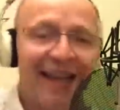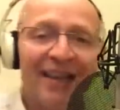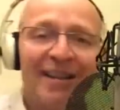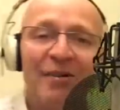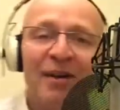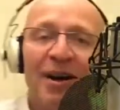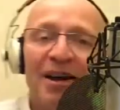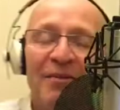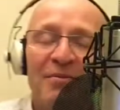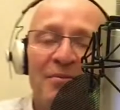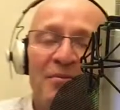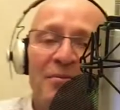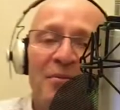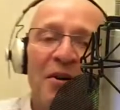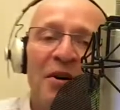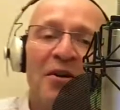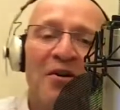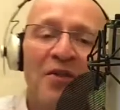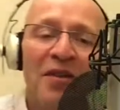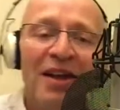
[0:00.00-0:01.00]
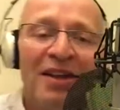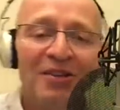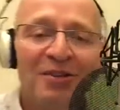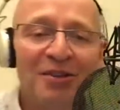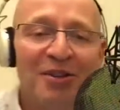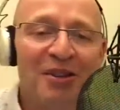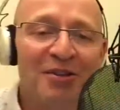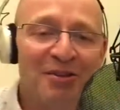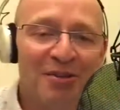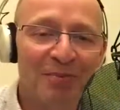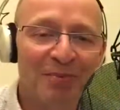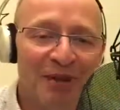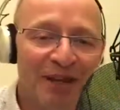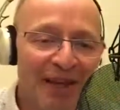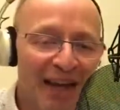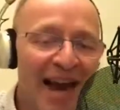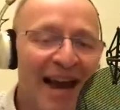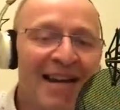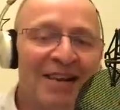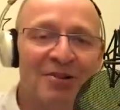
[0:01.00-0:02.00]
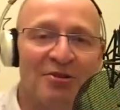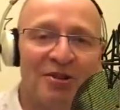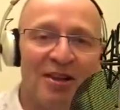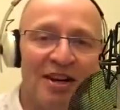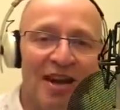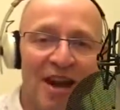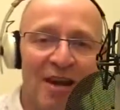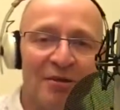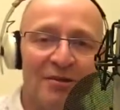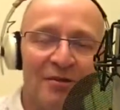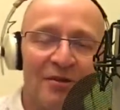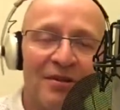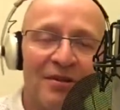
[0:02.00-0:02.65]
Anyway, on that suitably angry note,